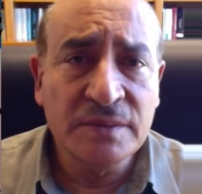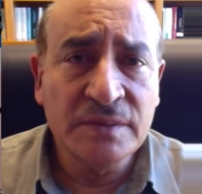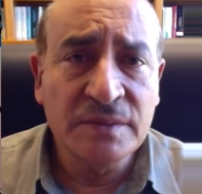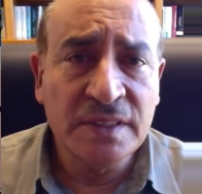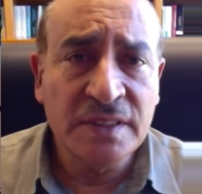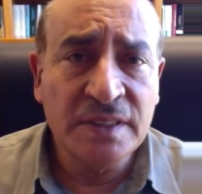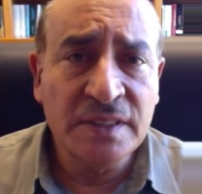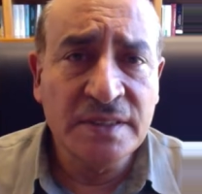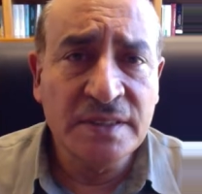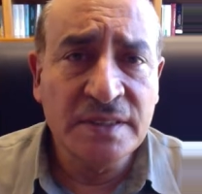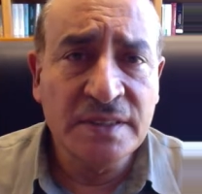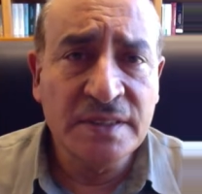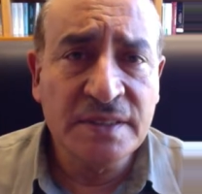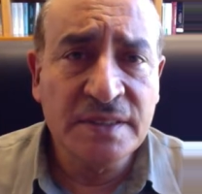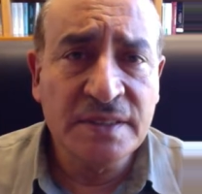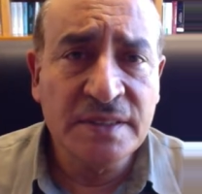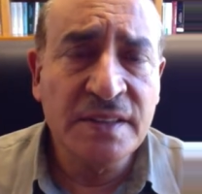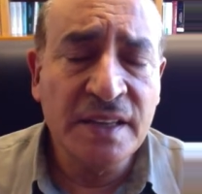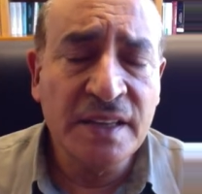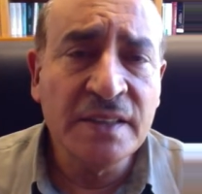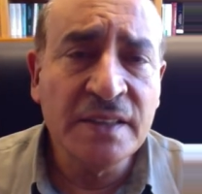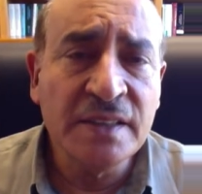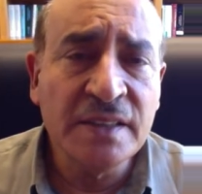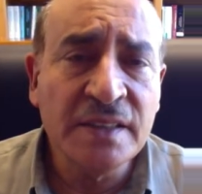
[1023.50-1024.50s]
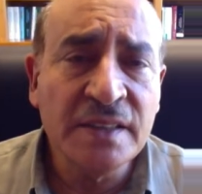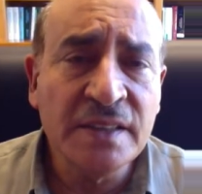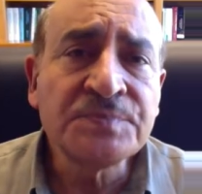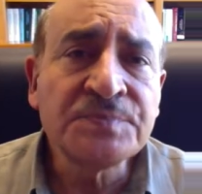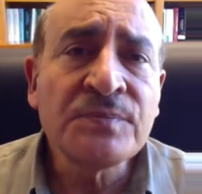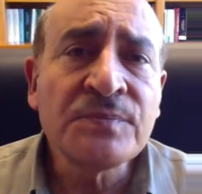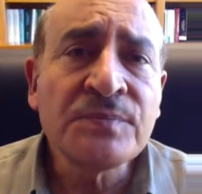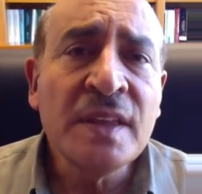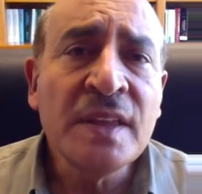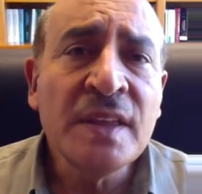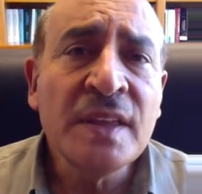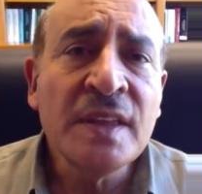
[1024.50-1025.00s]
the main thing.
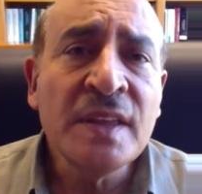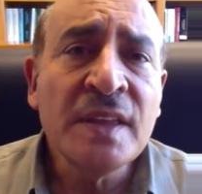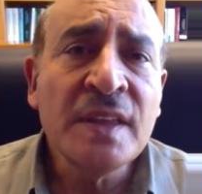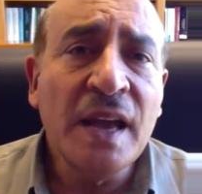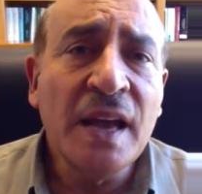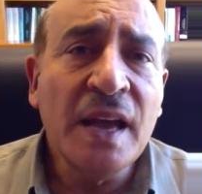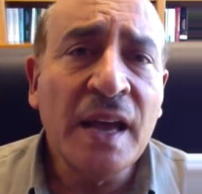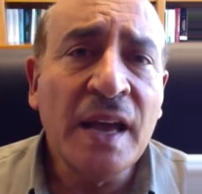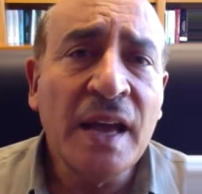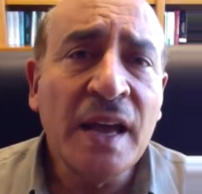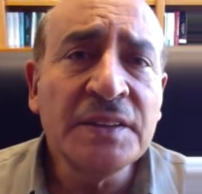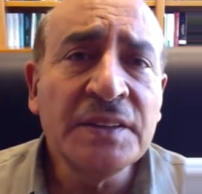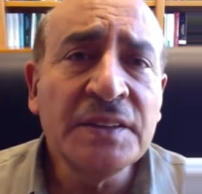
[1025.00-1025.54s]
And